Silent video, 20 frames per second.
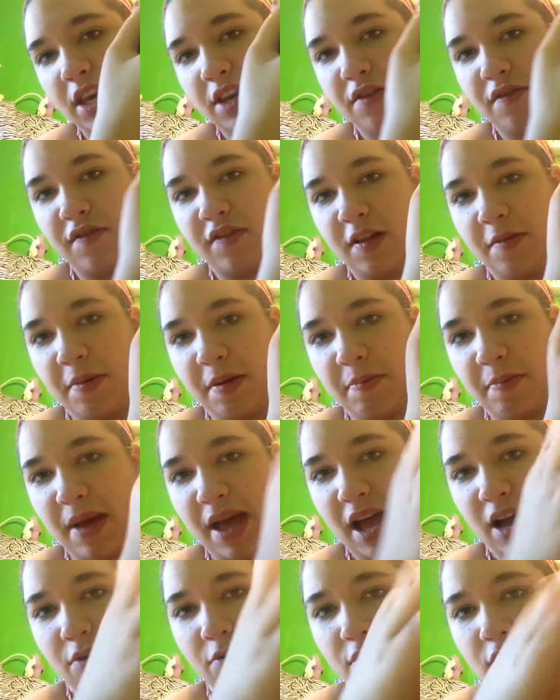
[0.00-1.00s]
you flip it
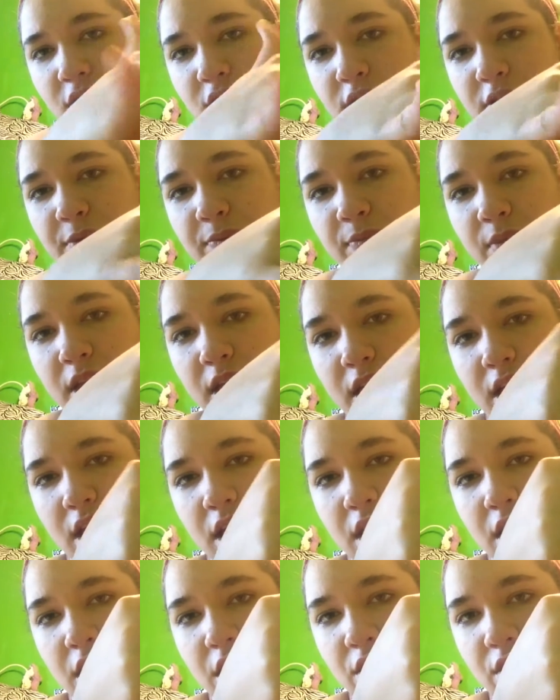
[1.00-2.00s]
backwards.
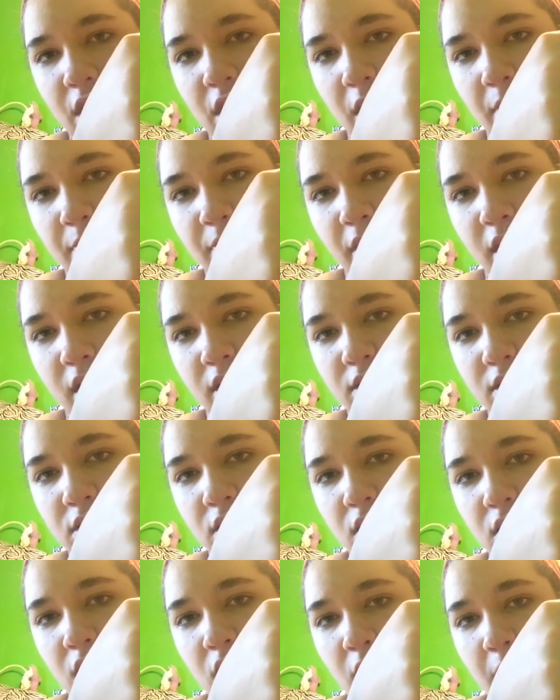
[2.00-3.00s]
You got a
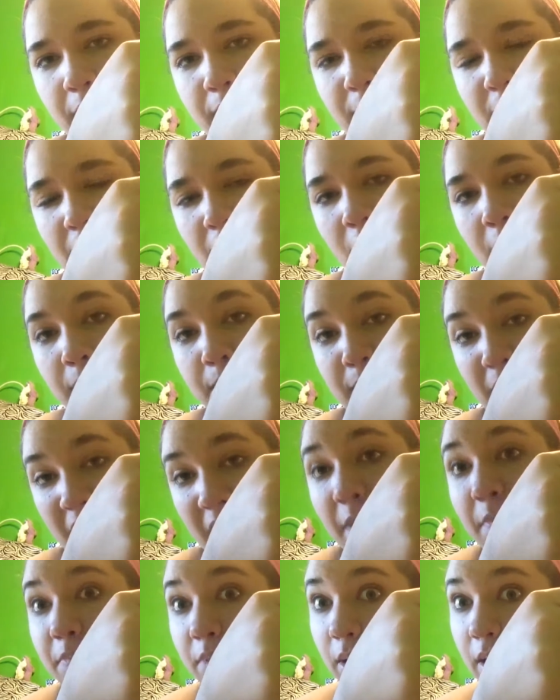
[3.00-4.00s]
bronzer, a
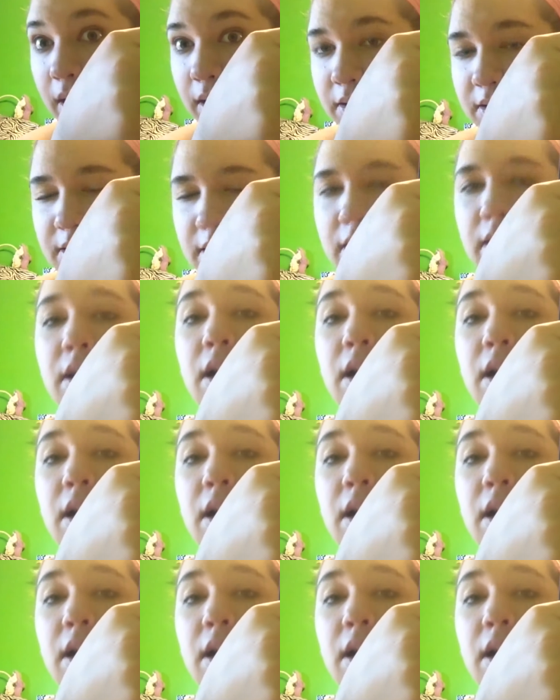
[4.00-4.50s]
matte bronzer,